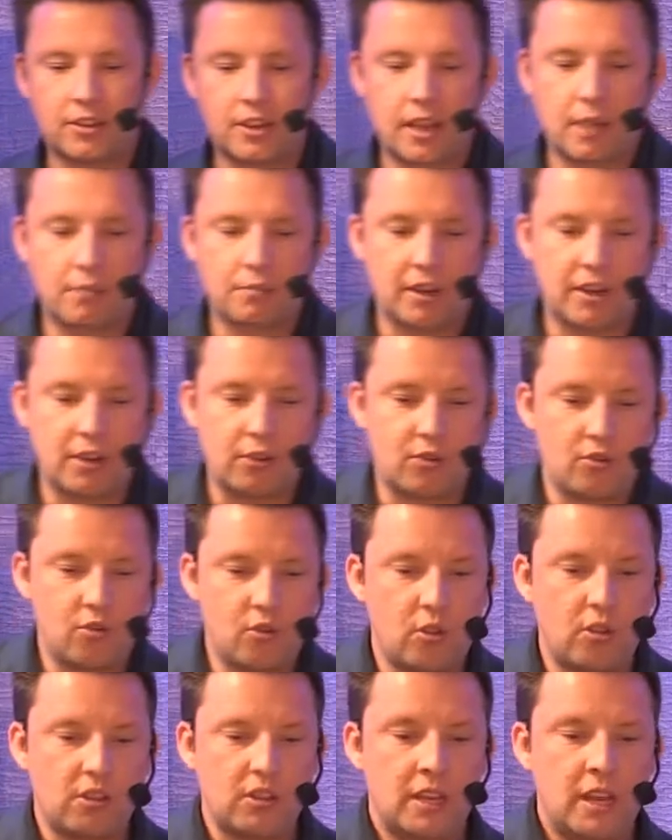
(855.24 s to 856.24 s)
of the company are
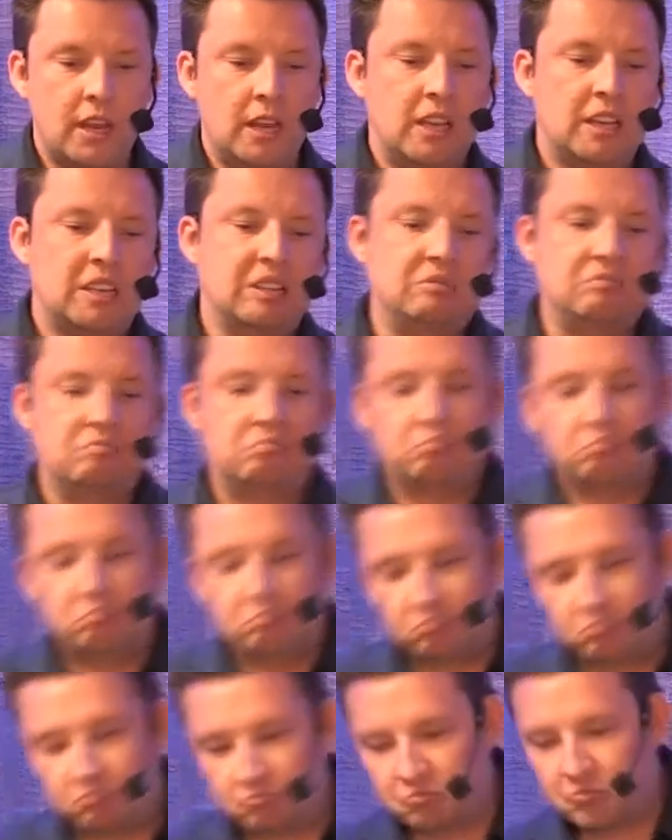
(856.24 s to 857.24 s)
all,
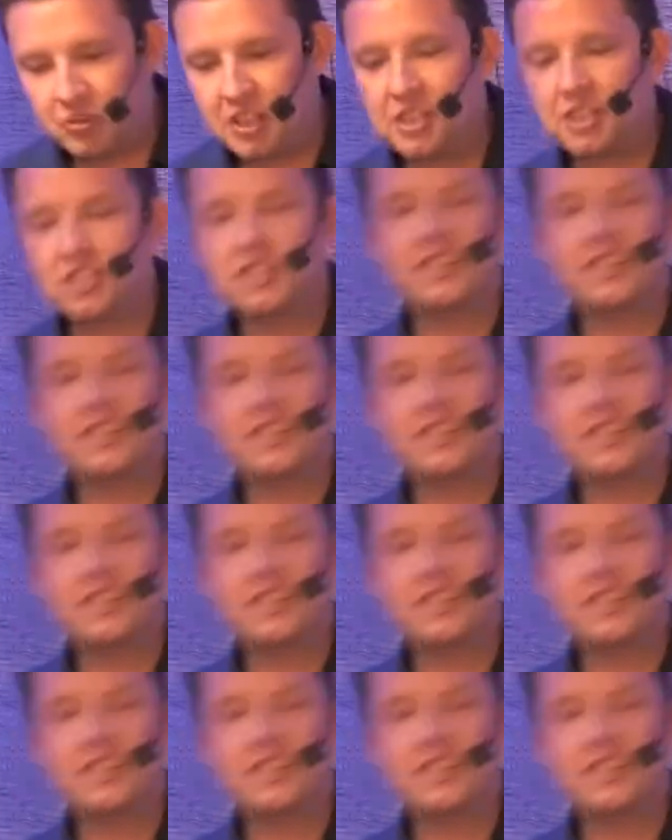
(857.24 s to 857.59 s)
let's